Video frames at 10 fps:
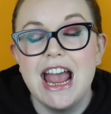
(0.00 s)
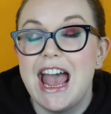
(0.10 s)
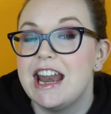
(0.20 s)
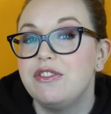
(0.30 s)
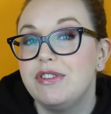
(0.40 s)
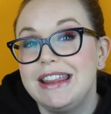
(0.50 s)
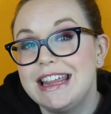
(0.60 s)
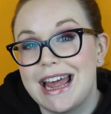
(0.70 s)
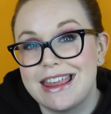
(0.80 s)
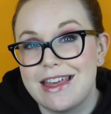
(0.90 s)
and I've really
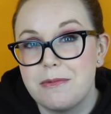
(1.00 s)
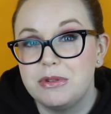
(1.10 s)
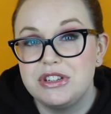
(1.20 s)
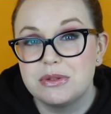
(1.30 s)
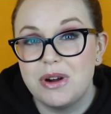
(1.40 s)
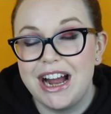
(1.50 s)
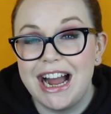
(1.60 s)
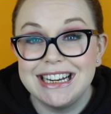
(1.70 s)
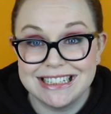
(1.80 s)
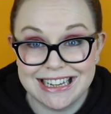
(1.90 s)
liked them, which is why
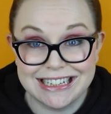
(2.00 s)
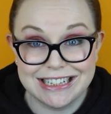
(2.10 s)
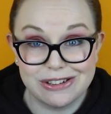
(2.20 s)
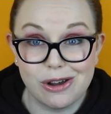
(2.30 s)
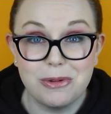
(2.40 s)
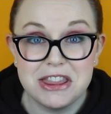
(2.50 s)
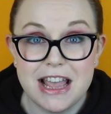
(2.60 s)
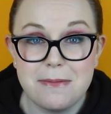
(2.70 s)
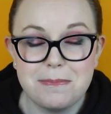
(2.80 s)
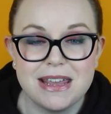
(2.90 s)
I decided to go with
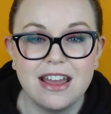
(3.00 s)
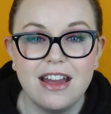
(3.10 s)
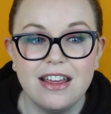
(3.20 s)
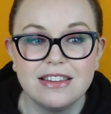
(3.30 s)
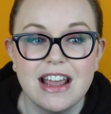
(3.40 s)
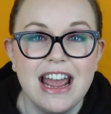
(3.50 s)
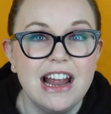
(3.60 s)
them, because